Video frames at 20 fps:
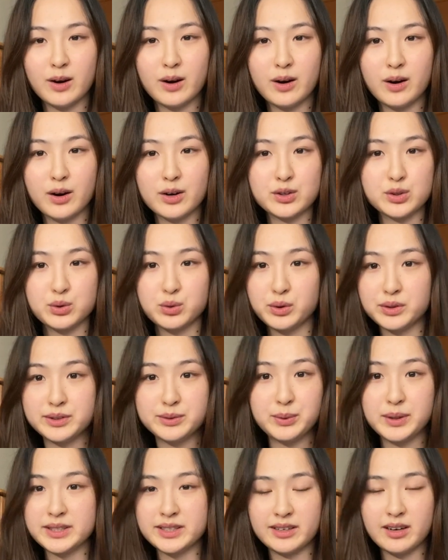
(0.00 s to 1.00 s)
our school
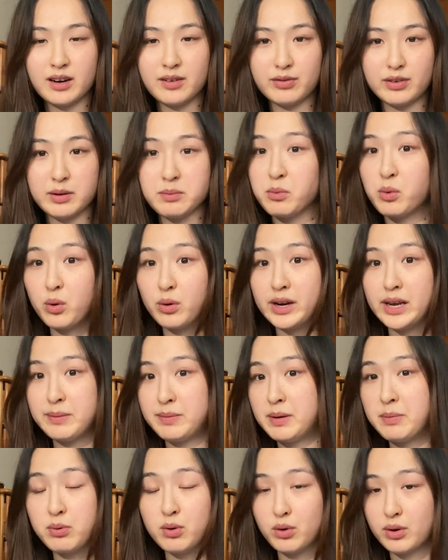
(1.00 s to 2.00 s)
wasn't offering more
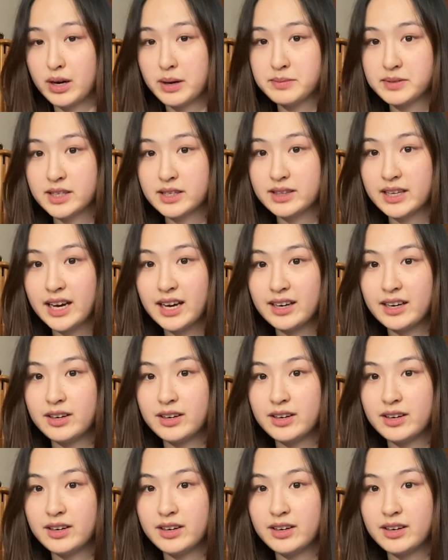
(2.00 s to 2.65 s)
AP programs than that.